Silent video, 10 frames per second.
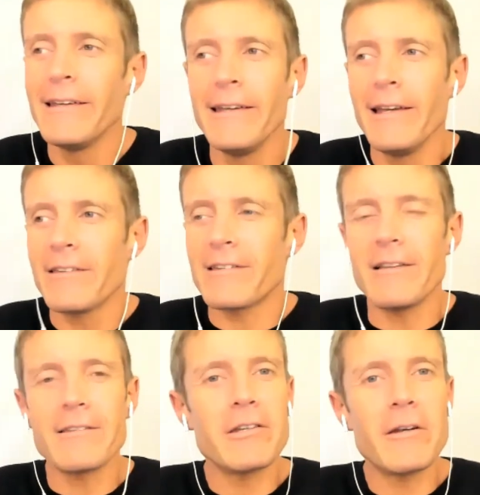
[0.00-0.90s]

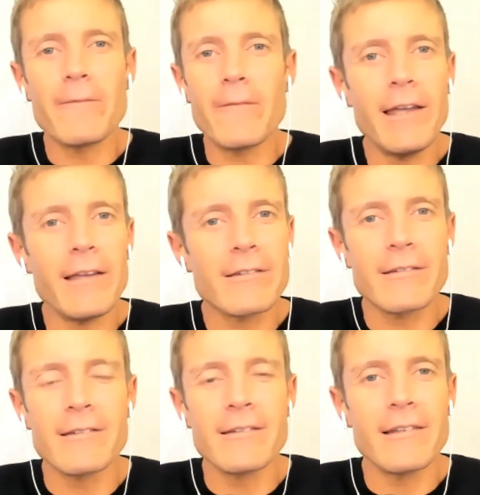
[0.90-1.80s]
sun's on your
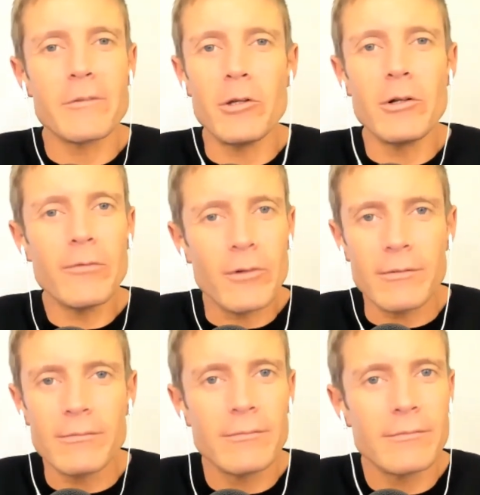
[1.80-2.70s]
face. It's beautiful.
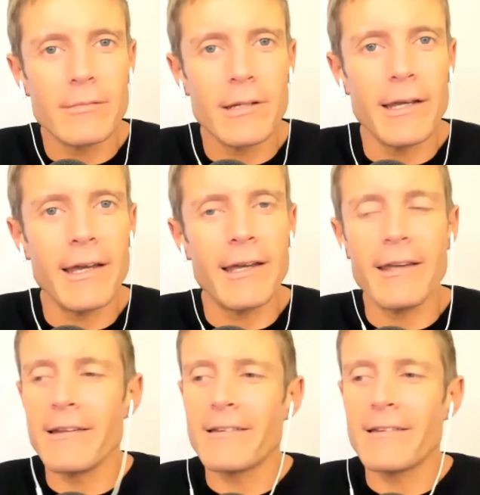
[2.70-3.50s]
And